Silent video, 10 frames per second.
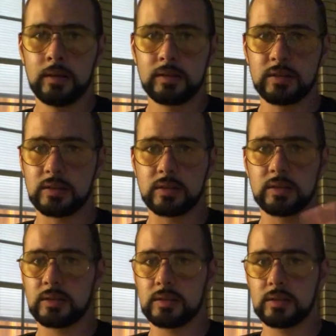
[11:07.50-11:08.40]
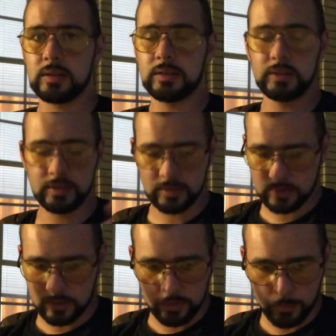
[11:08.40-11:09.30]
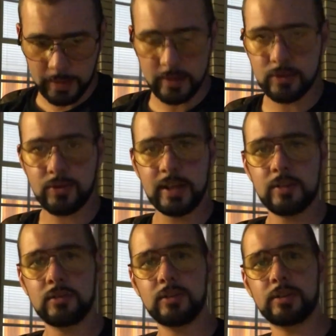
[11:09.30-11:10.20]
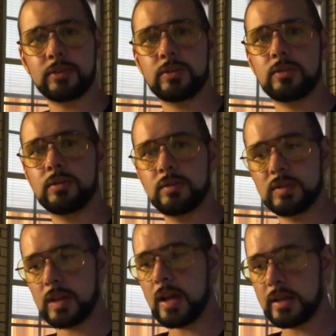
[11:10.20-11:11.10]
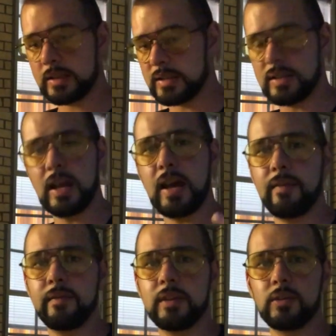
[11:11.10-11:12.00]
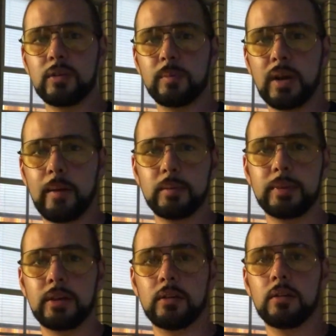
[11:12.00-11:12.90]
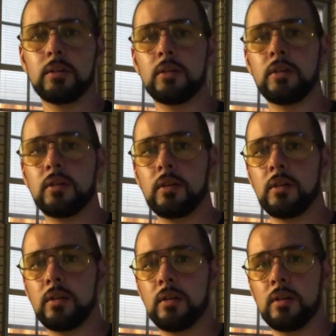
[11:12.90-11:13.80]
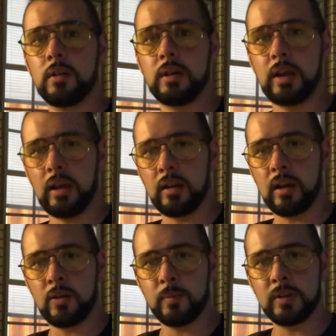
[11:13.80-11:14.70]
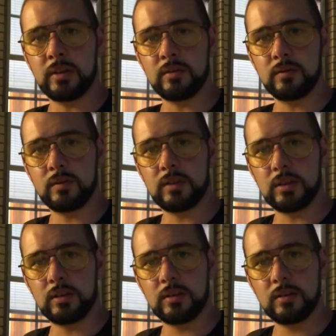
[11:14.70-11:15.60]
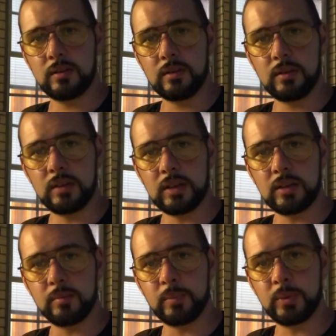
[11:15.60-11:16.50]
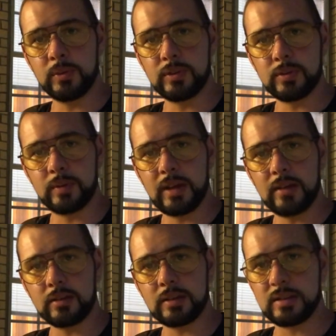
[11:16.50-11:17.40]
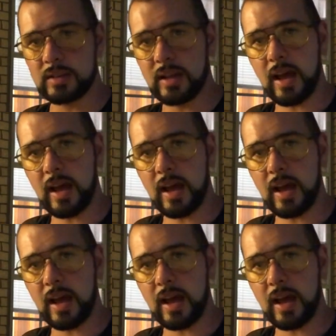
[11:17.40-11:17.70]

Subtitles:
It's just, at least the way the trailer looks, Sonic is not the only problem here. And I hope they can pull this one out, because